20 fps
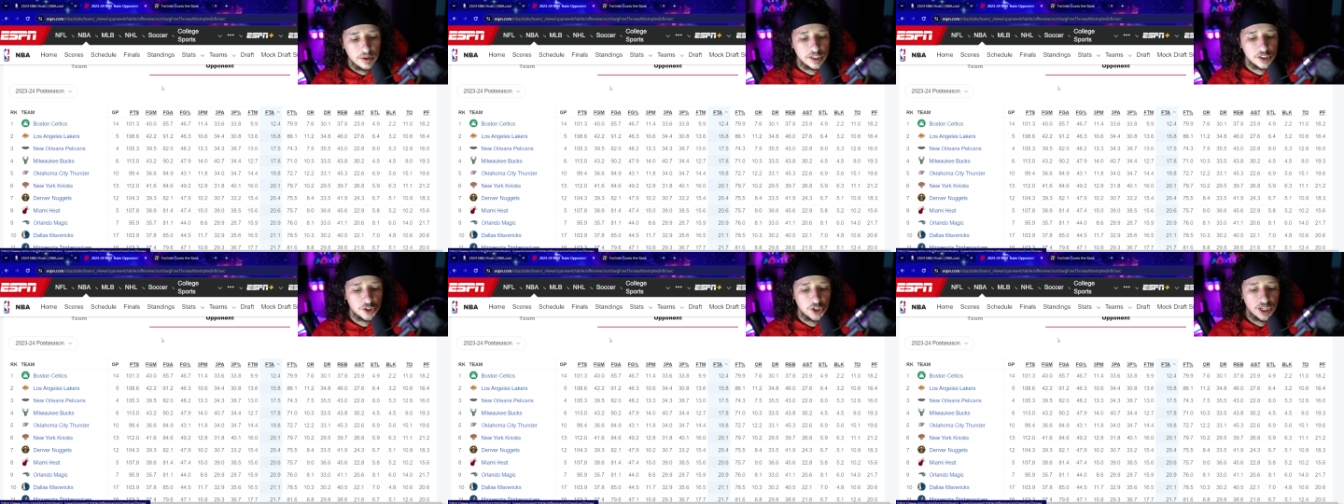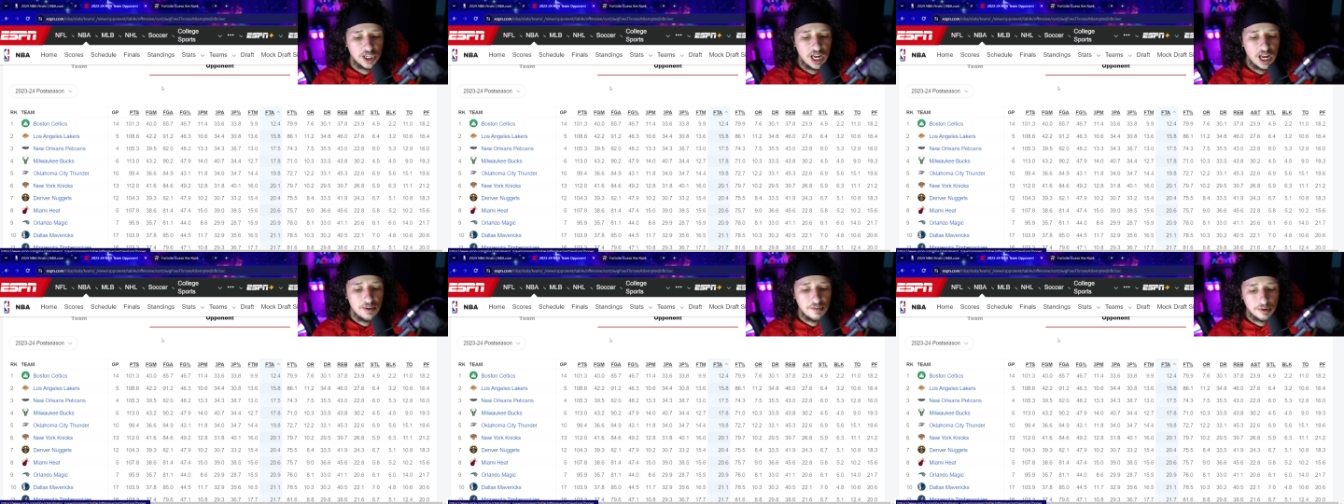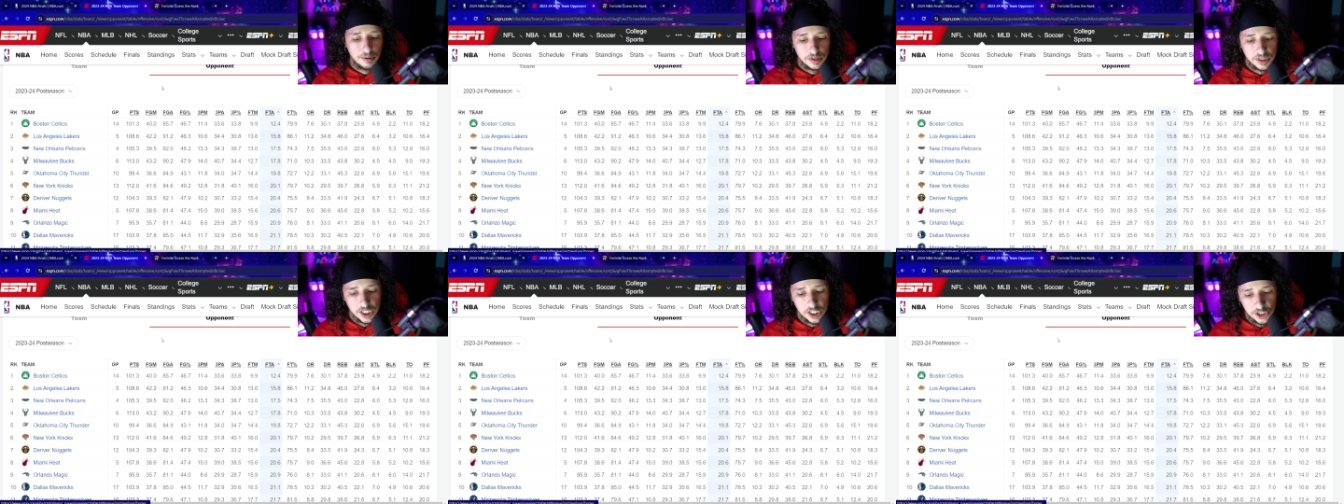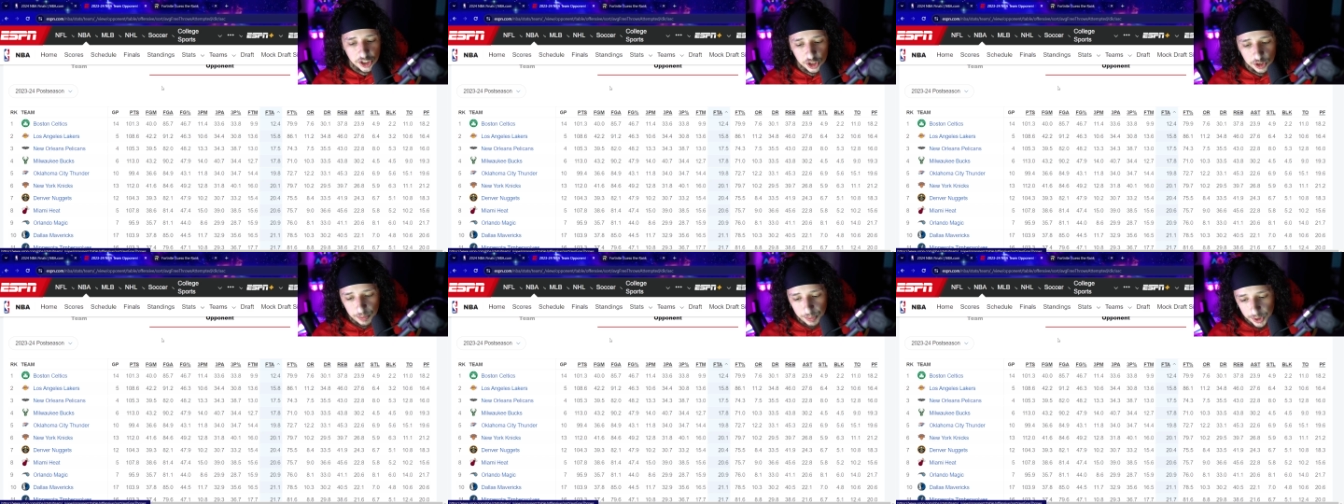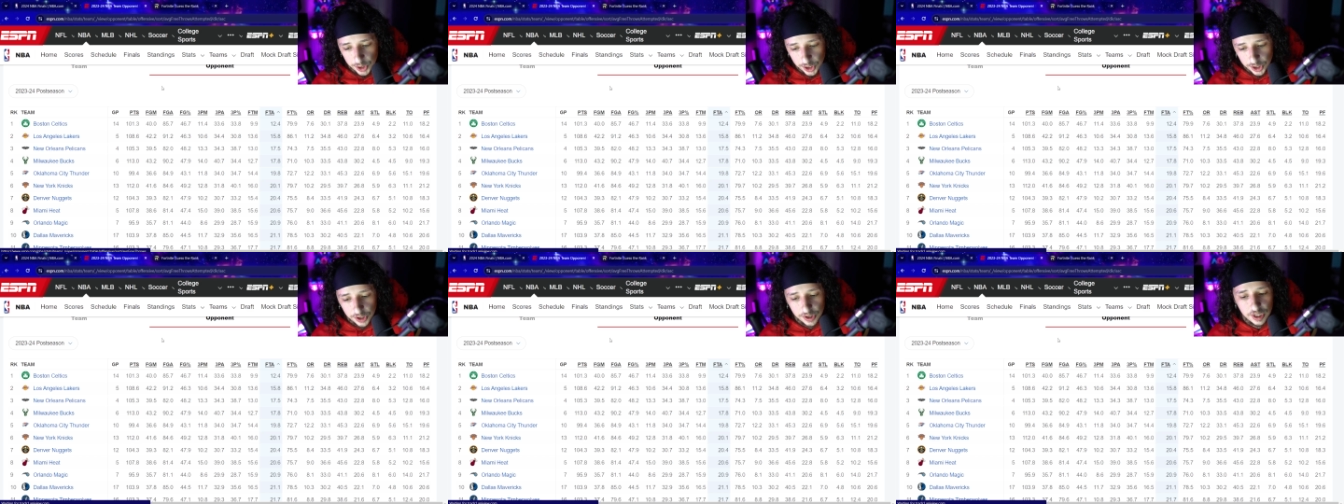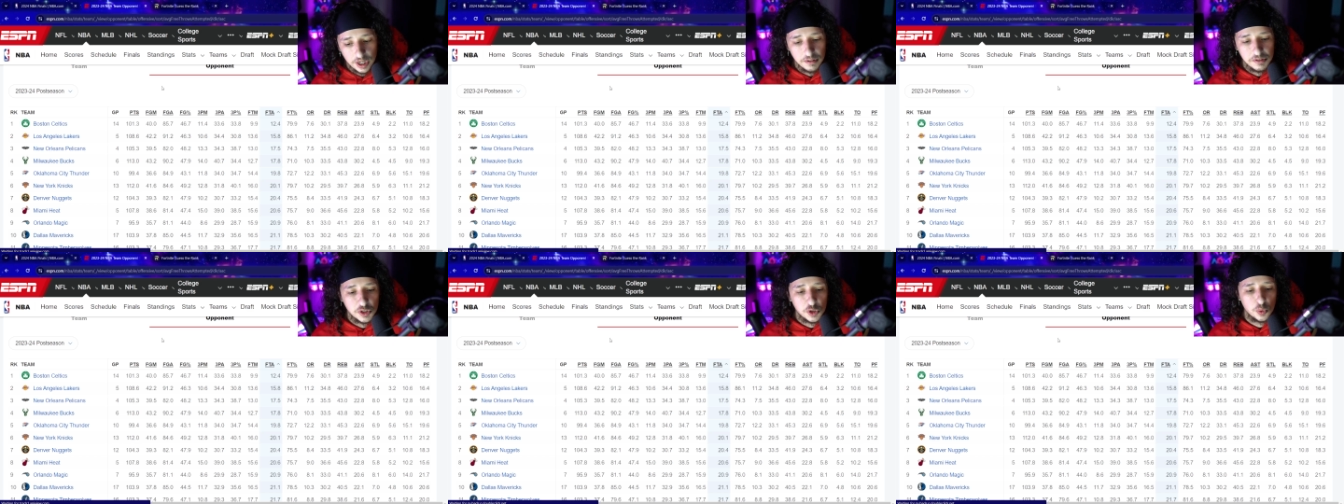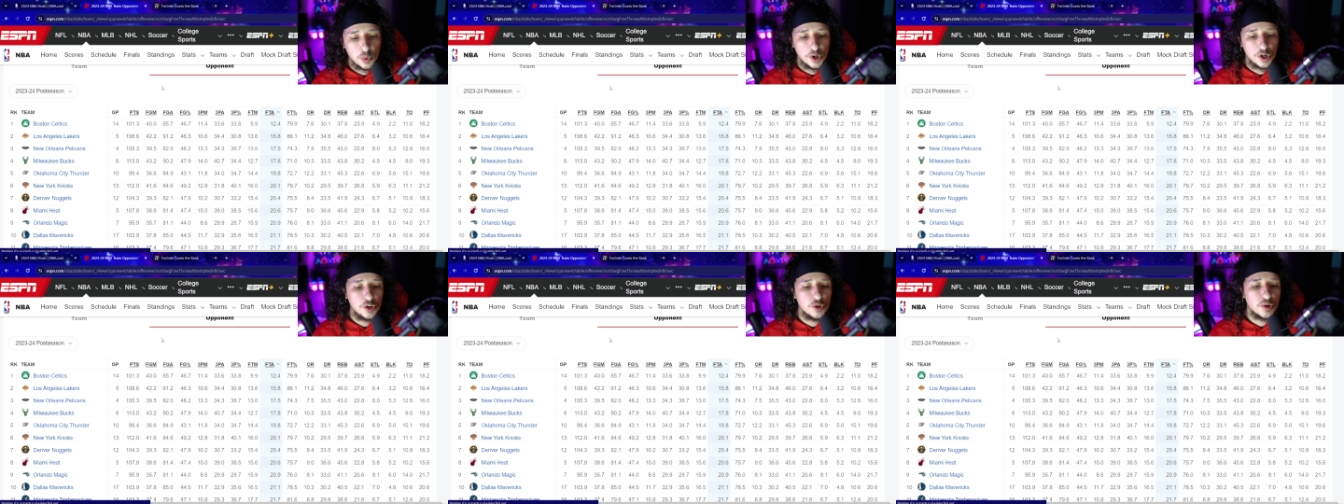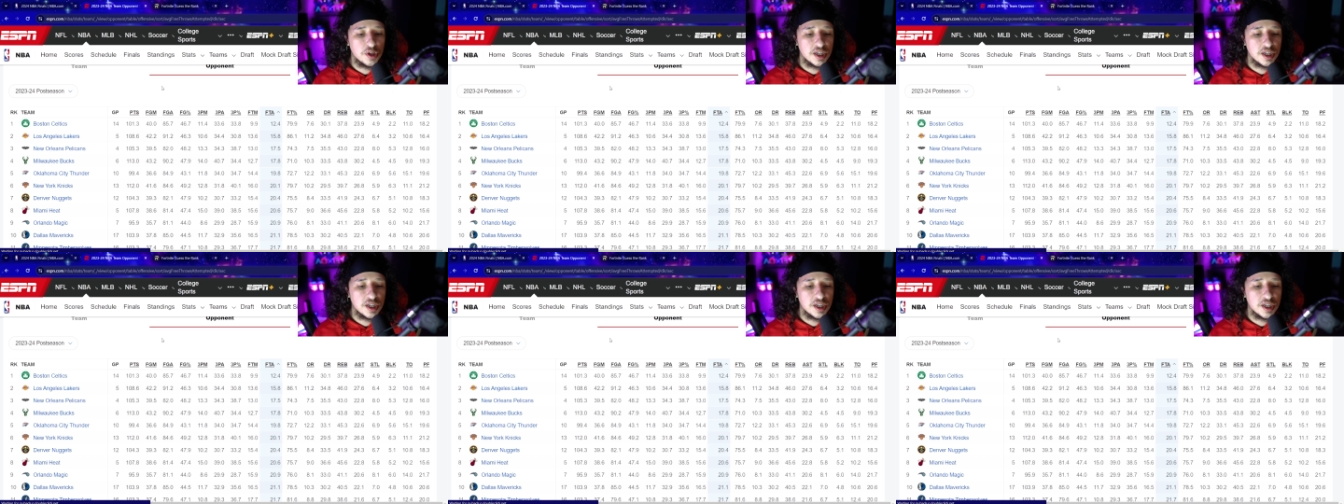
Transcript: and try to have your rotations pure enough to where you